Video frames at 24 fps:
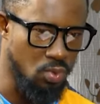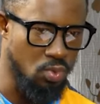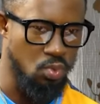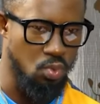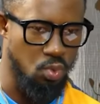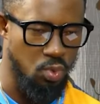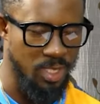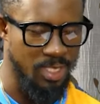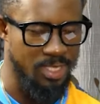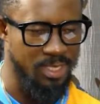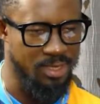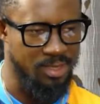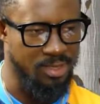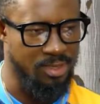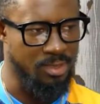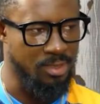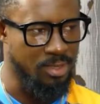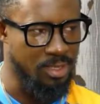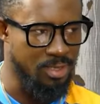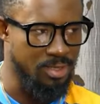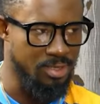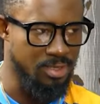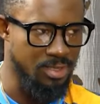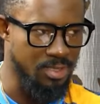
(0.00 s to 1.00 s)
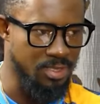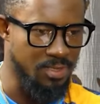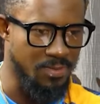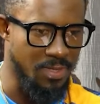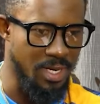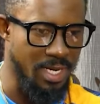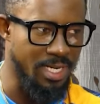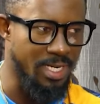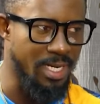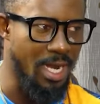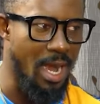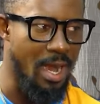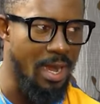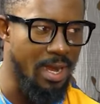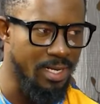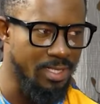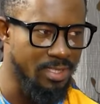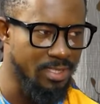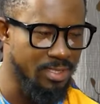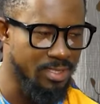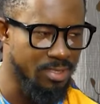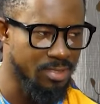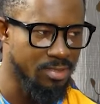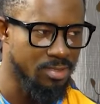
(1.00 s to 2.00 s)
width, and he's very direct.
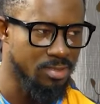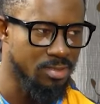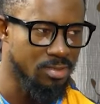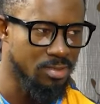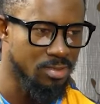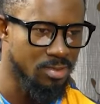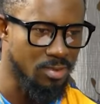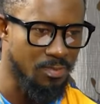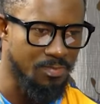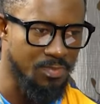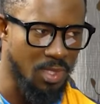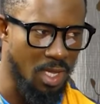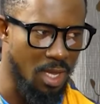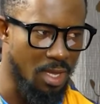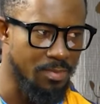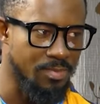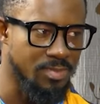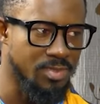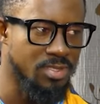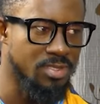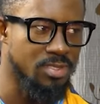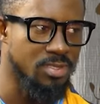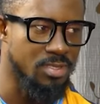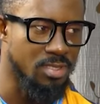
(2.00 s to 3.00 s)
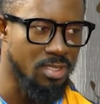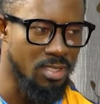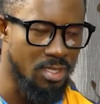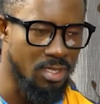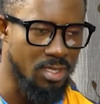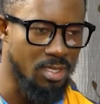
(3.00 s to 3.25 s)
Yeah, direct. Yeah. Uh,